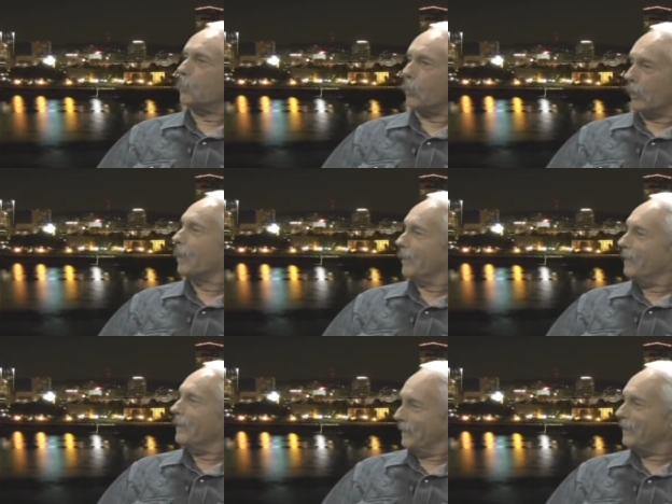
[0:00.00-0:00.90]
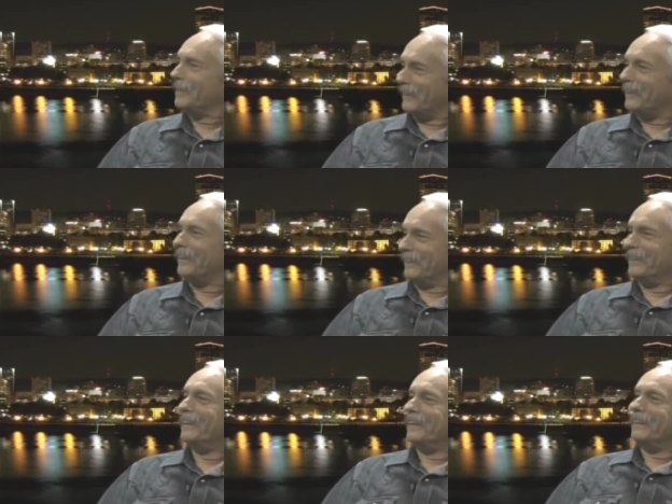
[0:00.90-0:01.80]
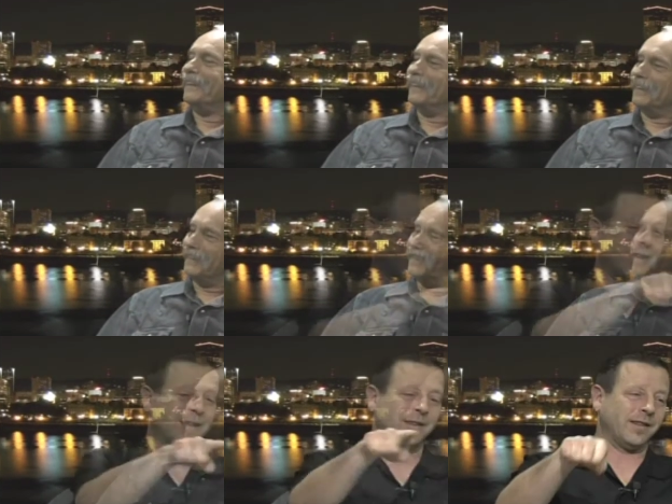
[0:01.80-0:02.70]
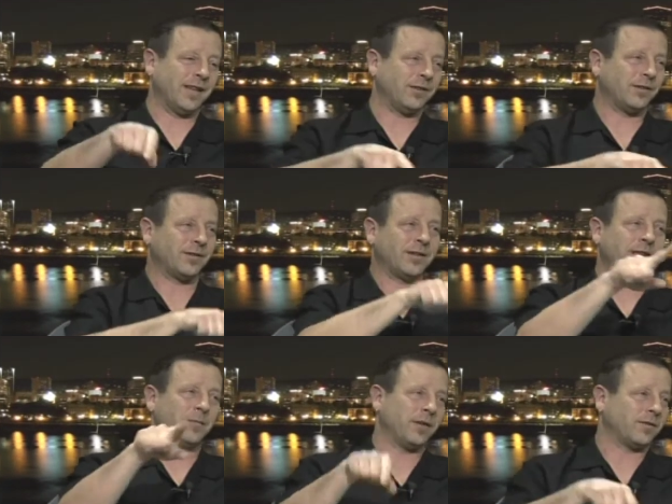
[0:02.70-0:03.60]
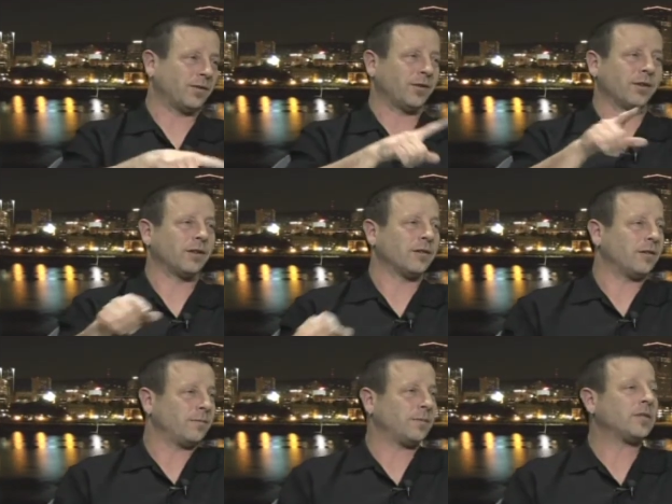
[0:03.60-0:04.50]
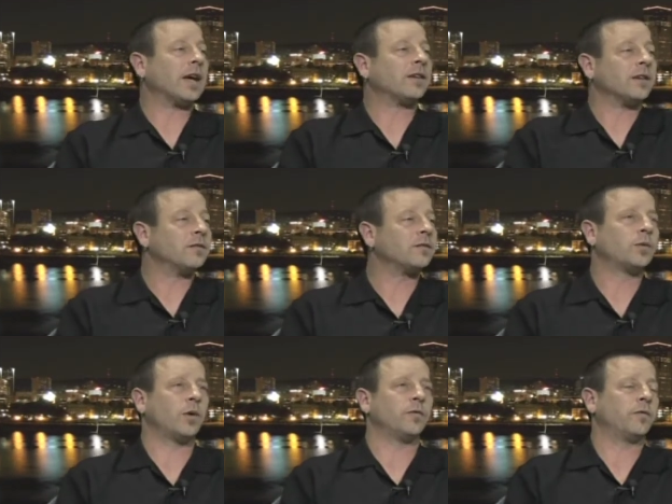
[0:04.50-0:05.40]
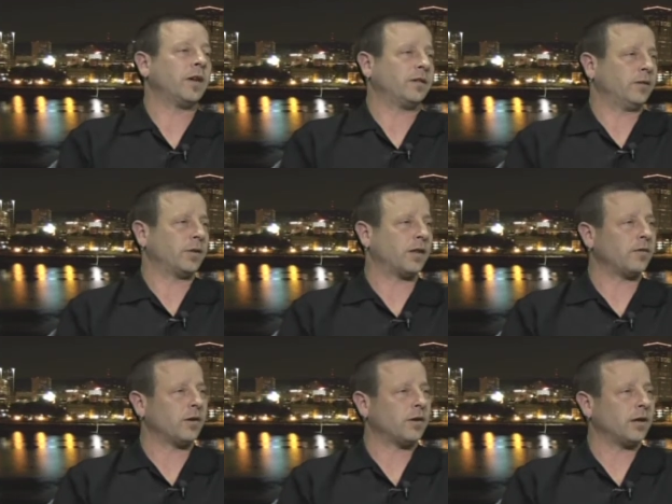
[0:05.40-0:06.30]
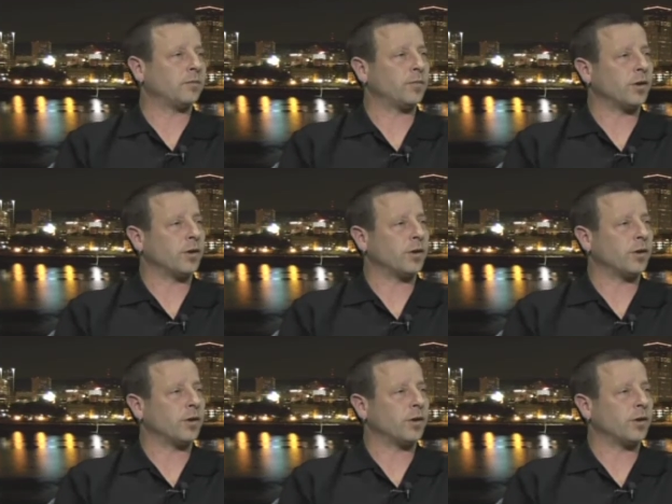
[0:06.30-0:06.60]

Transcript: more. well, you right. create a problem, you create it, and they just keep, it's a circular cycle of, quote, fixing what they've already mm-hmm.